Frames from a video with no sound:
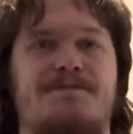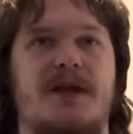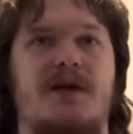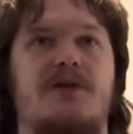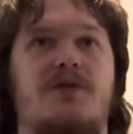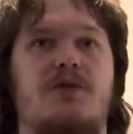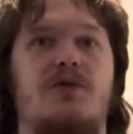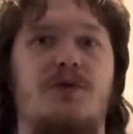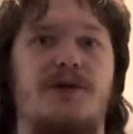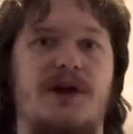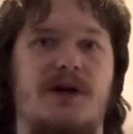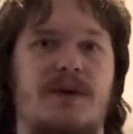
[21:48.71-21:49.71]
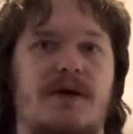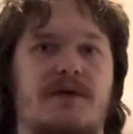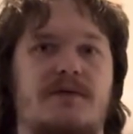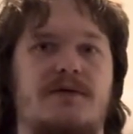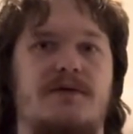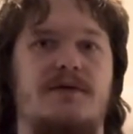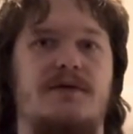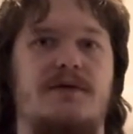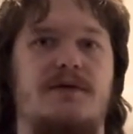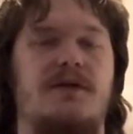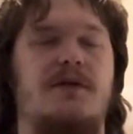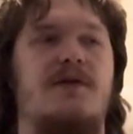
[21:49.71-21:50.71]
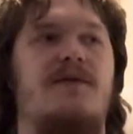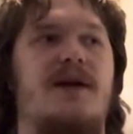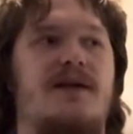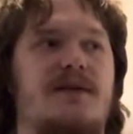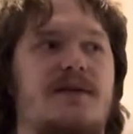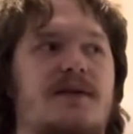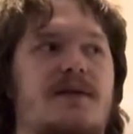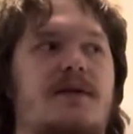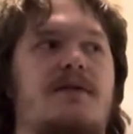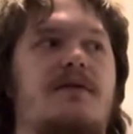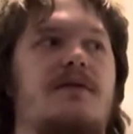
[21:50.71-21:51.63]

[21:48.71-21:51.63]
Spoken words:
But the cool thing about advances in